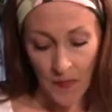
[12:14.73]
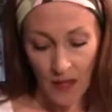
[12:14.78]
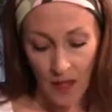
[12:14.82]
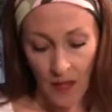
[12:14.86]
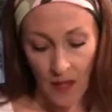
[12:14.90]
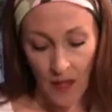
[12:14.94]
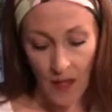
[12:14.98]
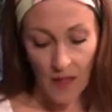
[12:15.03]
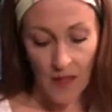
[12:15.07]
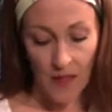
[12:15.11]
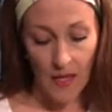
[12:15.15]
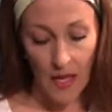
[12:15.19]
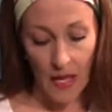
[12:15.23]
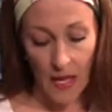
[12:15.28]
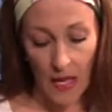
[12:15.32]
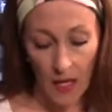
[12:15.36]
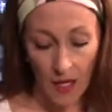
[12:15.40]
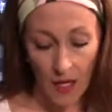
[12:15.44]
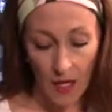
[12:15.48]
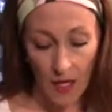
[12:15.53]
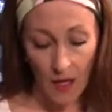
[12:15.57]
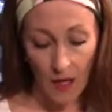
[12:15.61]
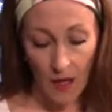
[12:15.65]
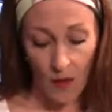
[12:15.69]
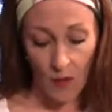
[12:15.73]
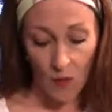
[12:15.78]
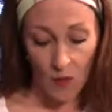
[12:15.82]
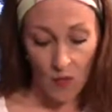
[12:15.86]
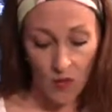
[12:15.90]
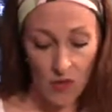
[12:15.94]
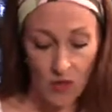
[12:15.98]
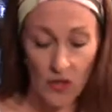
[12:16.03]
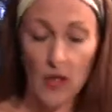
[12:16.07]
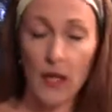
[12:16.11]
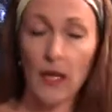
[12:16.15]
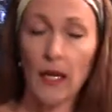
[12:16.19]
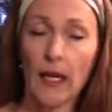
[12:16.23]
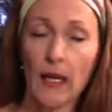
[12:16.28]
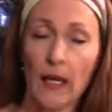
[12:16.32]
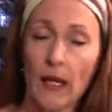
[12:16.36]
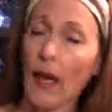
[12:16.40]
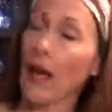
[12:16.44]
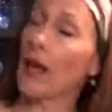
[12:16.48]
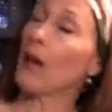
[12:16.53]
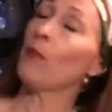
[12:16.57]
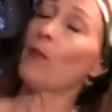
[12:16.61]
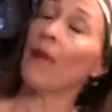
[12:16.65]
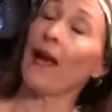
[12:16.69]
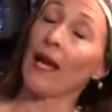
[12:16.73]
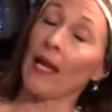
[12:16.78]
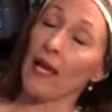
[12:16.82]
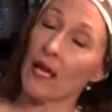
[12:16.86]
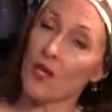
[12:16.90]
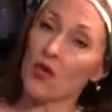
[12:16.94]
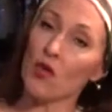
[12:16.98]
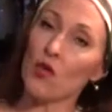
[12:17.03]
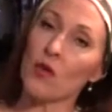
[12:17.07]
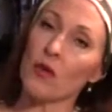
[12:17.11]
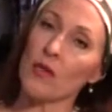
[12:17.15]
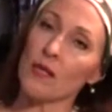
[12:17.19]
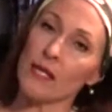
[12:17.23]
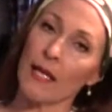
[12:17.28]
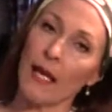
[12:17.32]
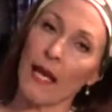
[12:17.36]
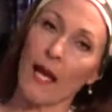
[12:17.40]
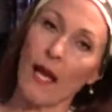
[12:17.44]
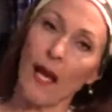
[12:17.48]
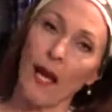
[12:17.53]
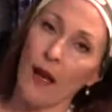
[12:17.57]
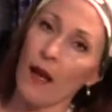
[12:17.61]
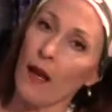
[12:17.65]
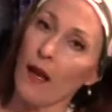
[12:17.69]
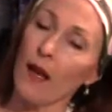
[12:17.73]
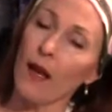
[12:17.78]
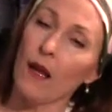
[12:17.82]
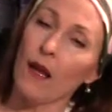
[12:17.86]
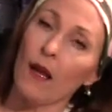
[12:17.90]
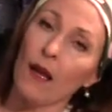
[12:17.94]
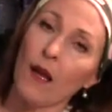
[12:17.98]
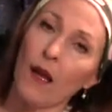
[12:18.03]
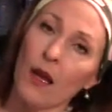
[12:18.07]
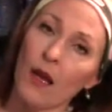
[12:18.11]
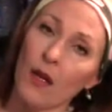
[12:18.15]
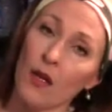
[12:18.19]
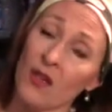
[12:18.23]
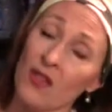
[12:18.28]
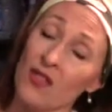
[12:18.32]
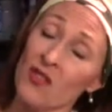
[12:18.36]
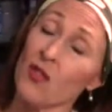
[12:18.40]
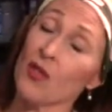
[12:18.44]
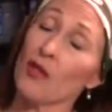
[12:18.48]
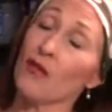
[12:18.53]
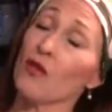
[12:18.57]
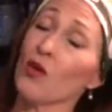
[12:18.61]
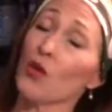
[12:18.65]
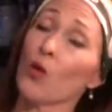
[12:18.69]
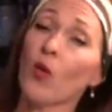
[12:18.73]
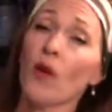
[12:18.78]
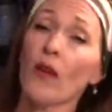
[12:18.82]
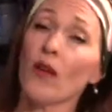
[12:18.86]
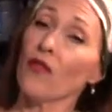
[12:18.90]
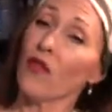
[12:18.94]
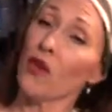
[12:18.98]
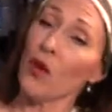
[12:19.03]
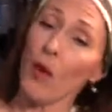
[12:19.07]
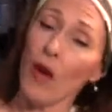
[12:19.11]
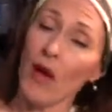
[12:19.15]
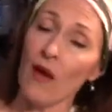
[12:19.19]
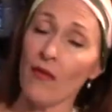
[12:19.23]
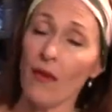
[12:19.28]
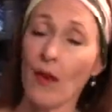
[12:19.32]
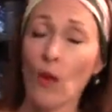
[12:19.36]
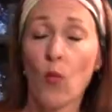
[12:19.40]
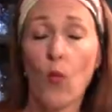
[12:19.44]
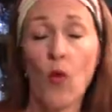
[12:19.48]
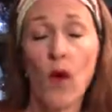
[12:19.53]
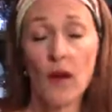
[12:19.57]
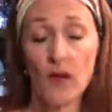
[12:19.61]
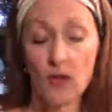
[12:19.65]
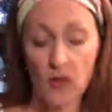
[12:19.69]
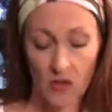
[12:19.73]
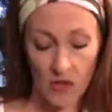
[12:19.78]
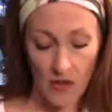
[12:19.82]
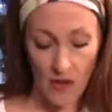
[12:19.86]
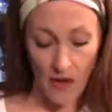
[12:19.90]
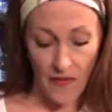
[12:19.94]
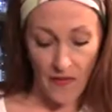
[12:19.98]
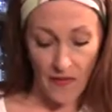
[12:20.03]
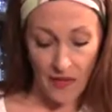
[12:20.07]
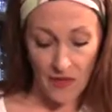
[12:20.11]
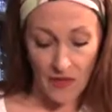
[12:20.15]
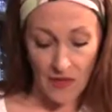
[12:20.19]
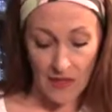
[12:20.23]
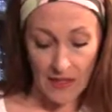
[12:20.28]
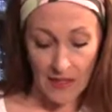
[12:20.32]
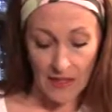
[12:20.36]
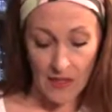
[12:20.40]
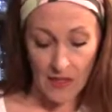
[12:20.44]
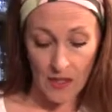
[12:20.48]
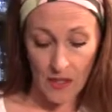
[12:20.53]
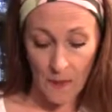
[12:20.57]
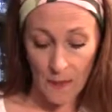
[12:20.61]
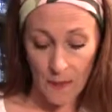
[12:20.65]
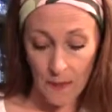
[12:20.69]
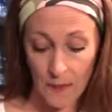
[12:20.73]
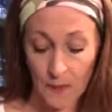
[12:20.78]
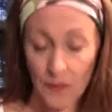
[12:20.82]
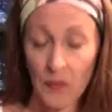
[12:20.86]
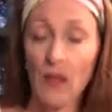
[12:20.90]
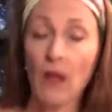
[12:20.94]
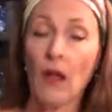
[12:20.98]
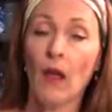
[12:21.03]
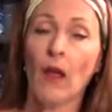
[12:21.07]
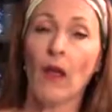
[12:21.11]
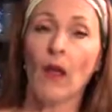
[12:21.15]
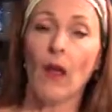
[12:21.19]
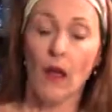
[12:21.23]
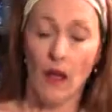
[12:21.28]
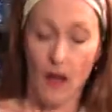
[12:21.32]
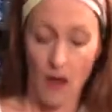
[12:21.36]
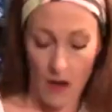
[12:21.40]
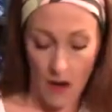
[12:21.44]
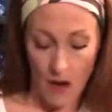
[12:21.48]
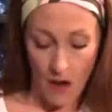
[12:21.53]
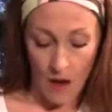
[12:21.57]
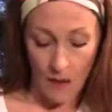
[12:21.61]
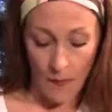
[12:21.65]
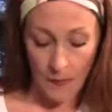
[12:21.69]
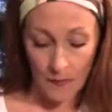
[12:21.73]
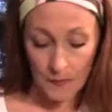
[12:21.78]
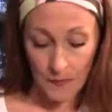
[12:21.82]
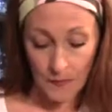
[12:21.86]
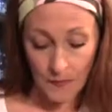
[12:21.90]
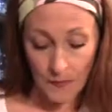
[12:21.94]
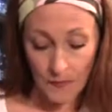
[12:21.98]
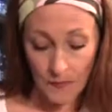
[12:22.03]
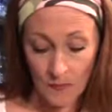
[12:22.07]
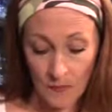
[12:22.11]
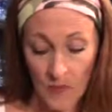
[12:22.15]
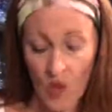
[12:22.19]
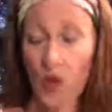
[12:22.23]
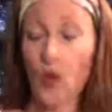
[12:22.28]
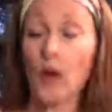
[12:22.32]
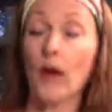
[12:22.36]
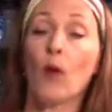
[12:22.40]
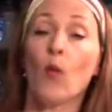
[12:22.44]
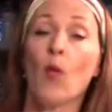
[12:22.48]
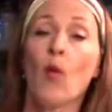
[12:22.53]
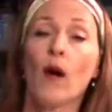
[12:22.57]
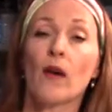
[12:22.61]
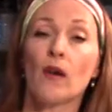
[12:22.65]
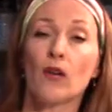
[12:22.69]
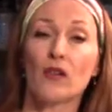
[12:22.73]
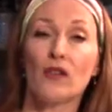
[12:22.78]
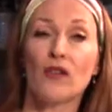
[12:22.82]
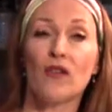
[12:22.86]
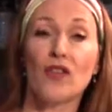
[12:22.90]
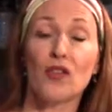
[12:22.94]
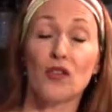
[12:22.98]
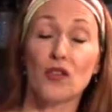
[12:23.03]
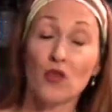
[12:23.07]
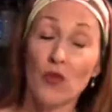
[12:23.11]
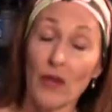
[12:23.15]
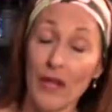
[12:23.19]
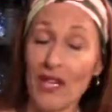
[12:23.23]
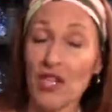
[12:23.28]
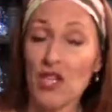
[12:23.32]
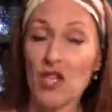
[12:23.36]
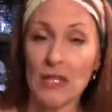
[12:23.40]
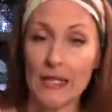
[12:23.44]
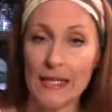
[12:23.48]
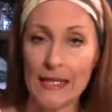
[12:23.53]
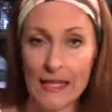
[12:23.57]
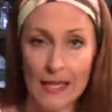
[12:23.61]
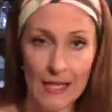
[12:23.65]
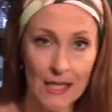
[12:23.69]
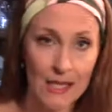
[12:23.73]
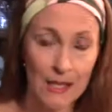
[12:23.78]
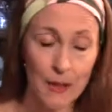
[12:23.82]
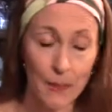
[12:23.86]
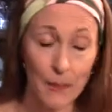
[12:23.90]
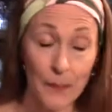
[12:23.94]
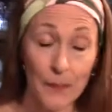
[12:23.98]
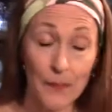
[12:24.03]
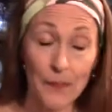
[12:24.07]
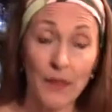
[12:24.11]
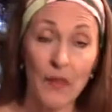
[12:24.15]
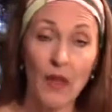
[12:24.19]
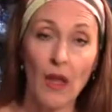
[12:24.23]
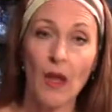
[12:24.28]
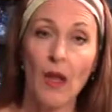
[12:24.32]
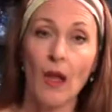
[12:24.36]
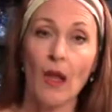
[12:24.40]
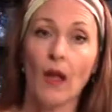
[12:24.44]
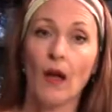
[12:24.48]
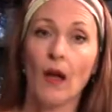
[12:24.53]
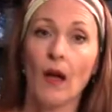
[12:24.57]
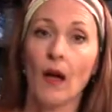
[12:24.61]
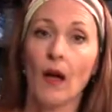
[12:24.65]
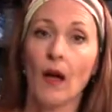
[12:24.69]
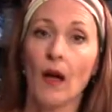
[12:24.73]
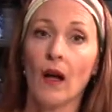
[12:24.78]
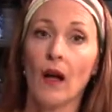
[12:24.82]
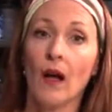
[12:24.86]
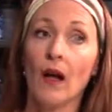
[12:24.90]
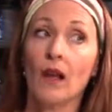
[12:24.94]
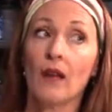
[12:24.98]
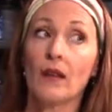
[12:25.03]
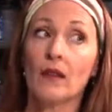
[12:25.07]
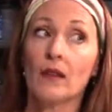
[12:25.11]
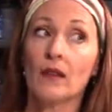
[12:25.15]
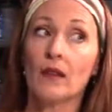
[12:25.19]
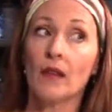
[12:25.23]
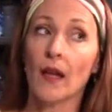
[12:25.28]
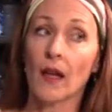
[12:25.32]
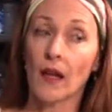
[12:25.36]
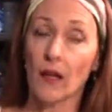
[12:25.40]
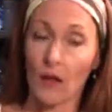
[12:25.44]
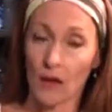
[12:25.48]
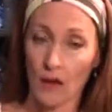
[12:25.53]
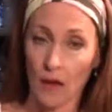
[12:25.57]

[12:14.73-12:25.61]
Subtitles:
And then starting to head back indoors again, you also have if you have a water softener system or a water filtration system that